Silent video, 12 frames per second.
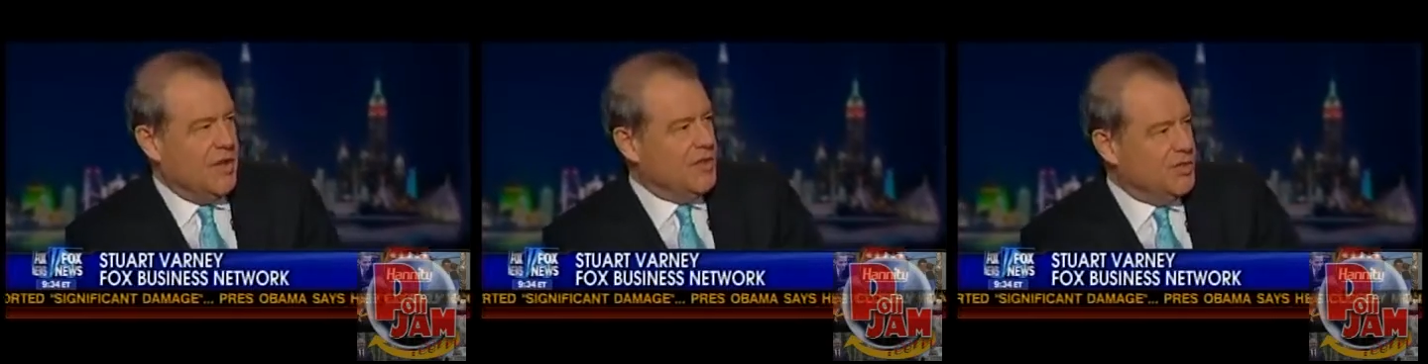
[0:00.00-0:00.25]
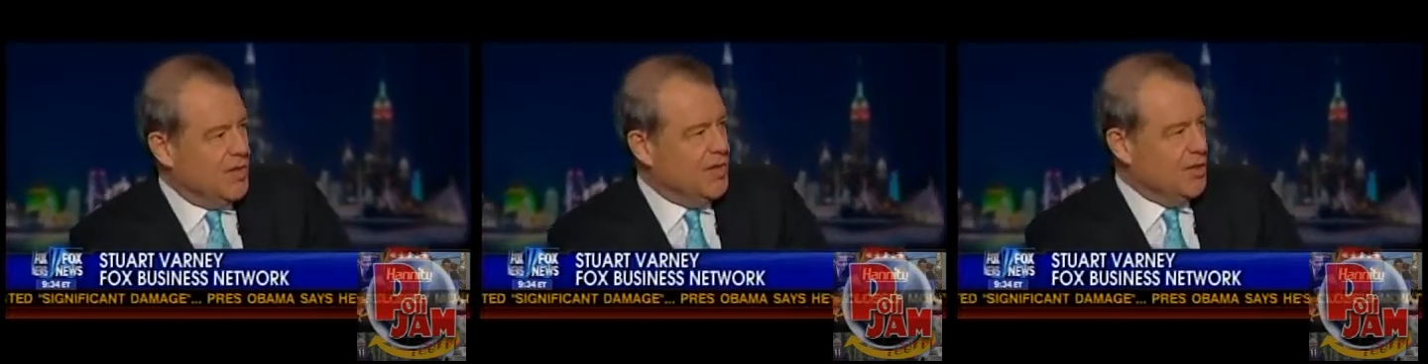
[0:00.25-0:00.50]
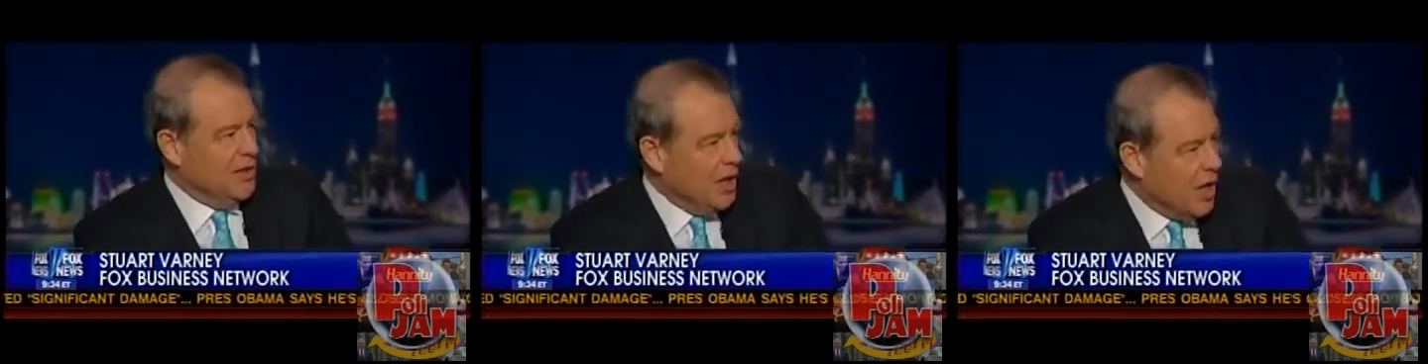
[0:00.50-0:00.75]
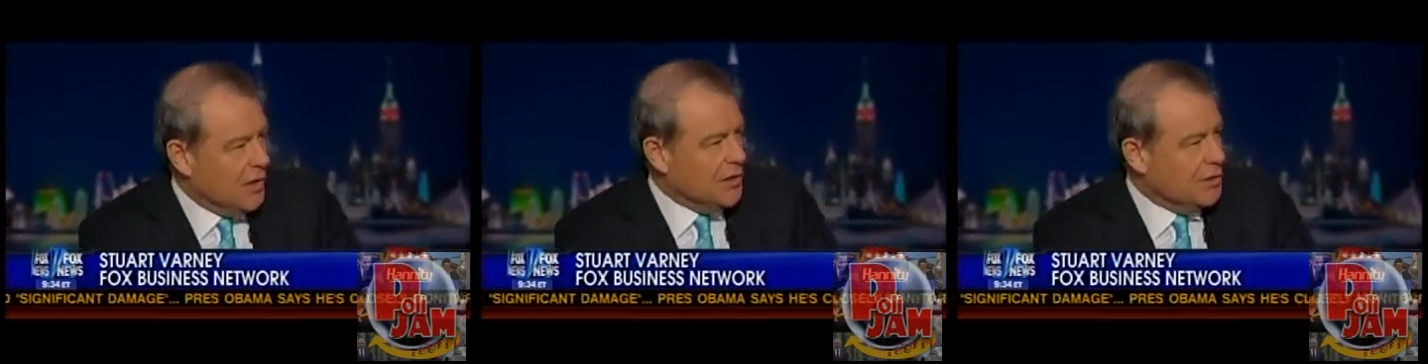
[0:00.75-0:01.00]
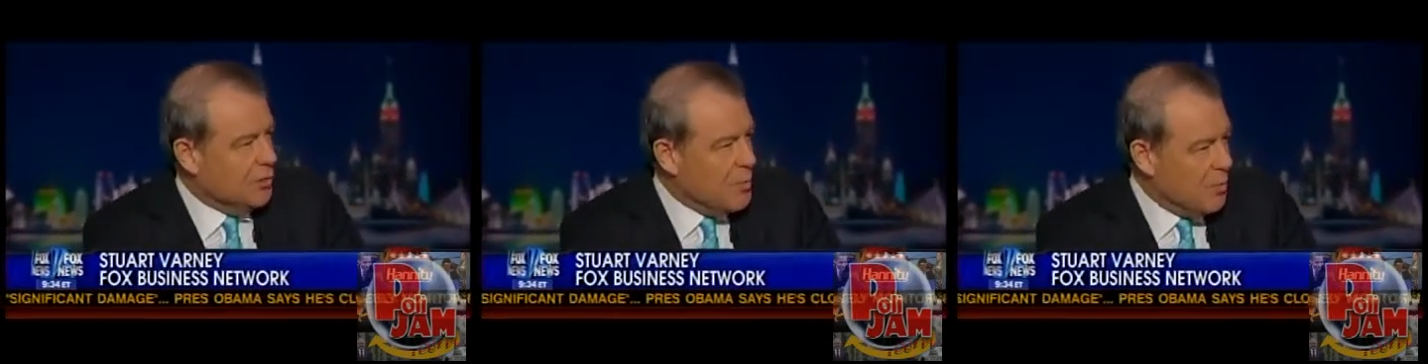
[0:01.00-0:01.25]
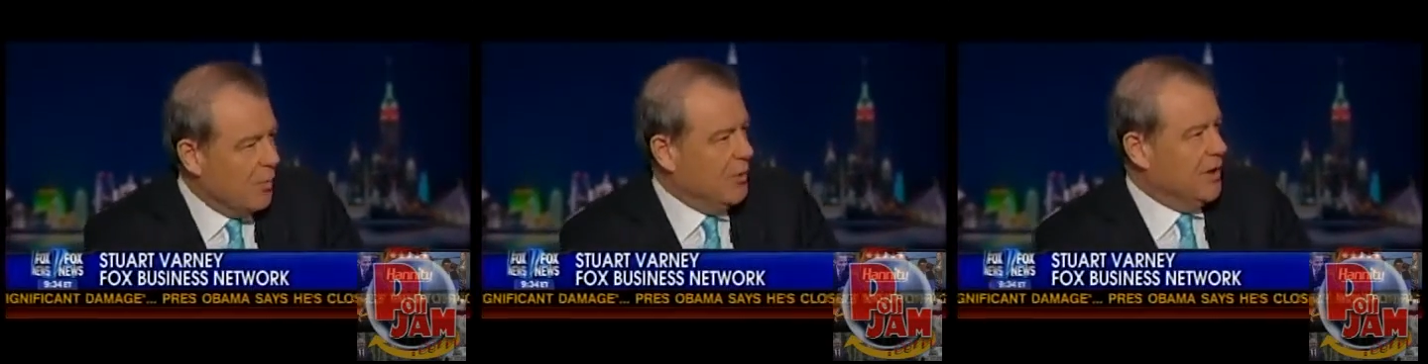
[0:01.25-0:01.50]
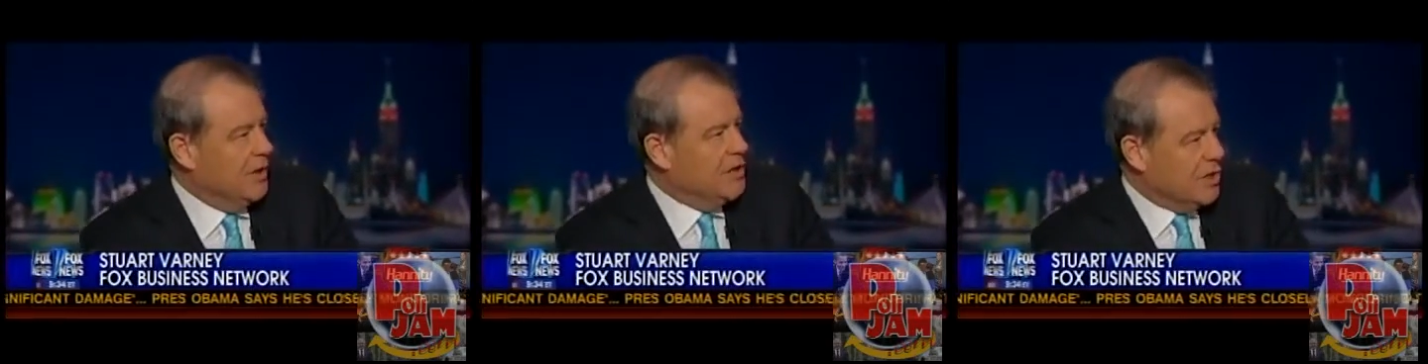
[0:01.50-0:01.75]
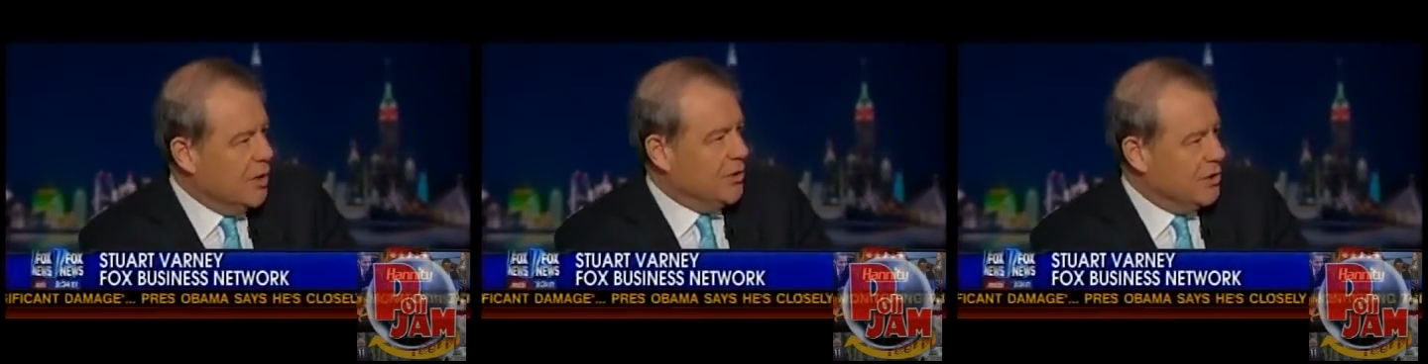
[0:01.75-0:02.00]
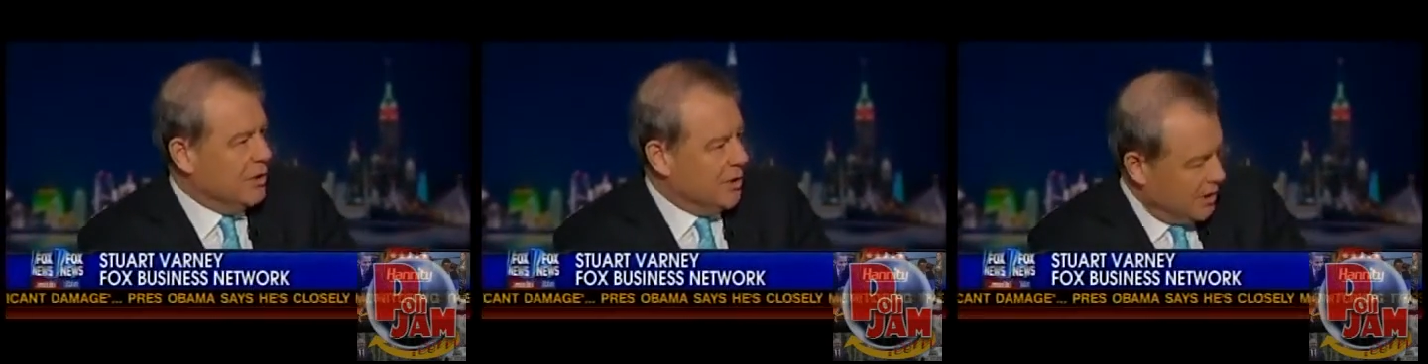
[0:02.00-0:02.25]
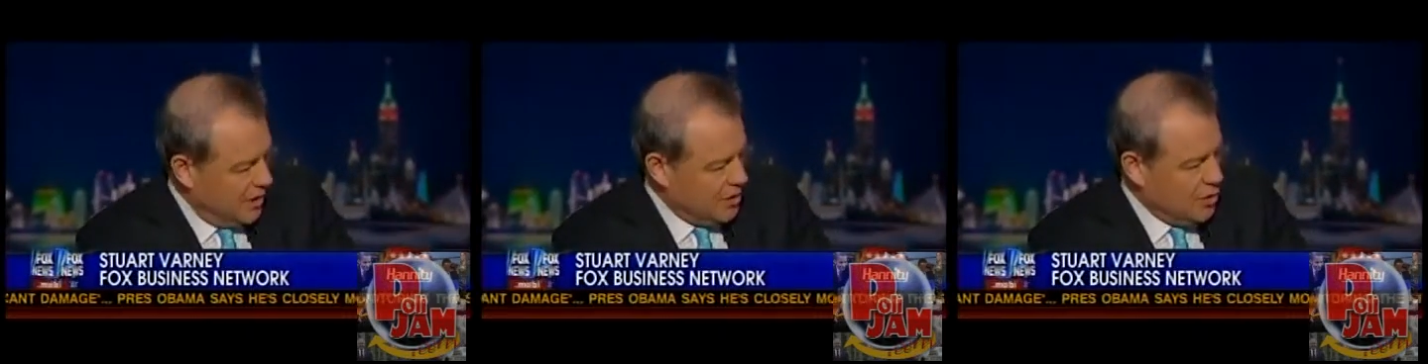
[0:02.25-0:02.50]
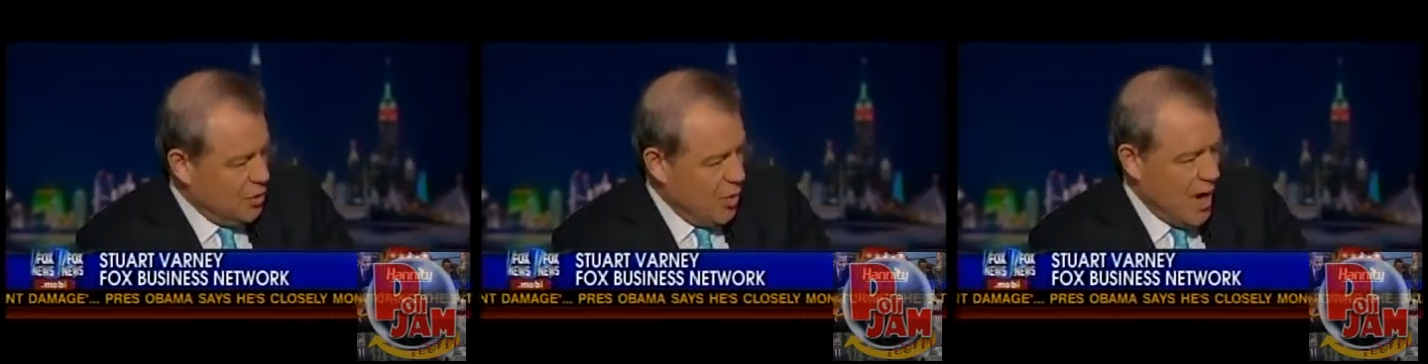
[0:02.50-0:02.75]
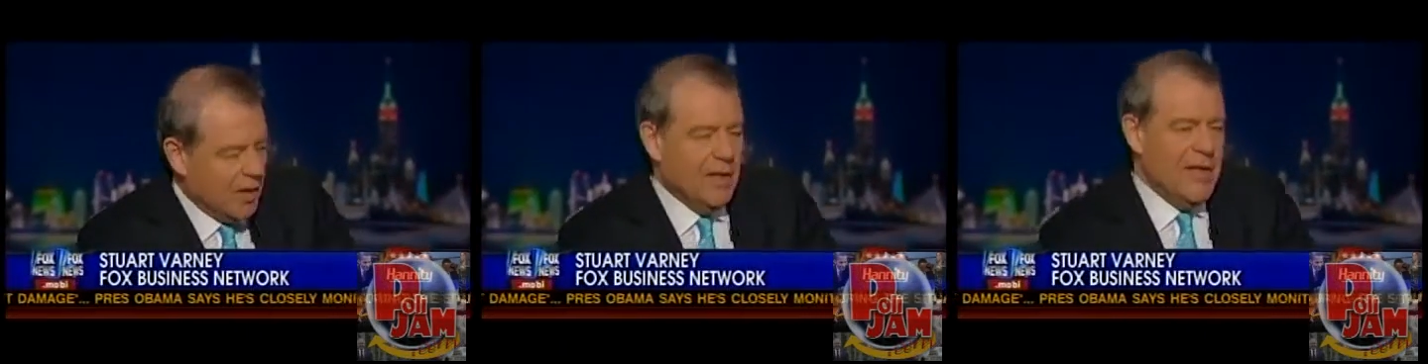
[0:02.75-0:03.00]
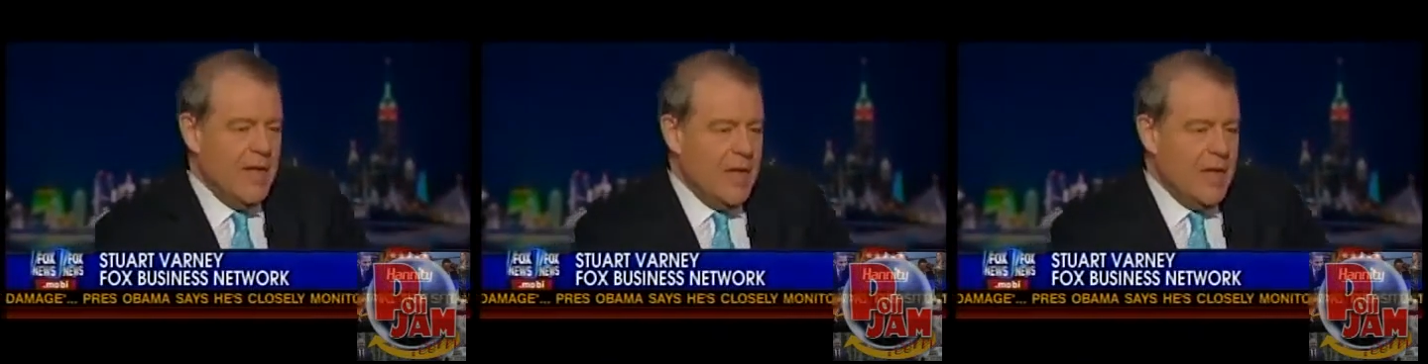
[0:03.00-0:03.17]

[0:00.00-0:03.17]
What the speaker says: that says a lot, that a Republican is going to do well.